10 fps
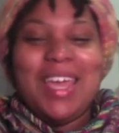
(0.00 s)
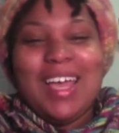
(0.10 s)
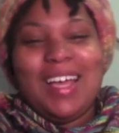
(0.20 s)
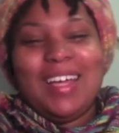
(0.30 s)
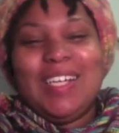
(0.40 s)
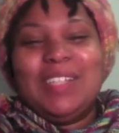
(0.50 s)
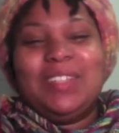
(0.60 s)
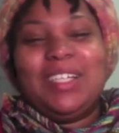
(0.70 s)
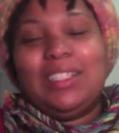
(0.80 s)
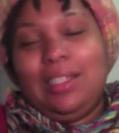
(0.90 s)
Alright,
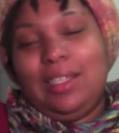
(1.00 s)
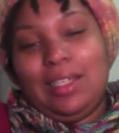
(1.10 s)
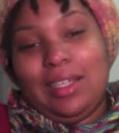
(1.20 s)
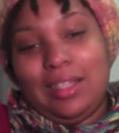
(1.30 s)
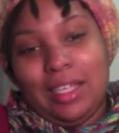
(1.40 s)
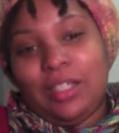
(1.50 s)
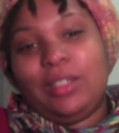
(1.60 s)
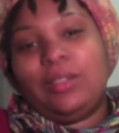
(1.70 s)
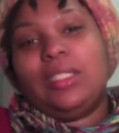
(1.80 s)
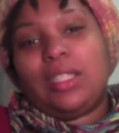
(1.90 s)
well, thank
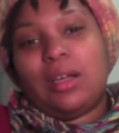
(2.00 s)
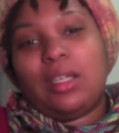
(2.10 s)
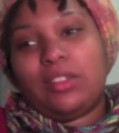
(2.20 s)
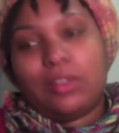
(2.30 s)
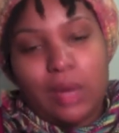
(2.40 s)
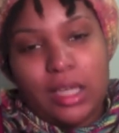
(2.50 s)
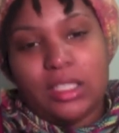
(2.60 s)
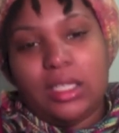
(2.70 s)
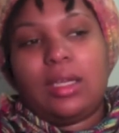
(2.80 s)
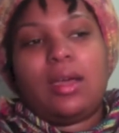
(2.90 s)
you as always for
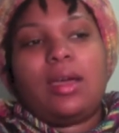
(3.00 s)
watching.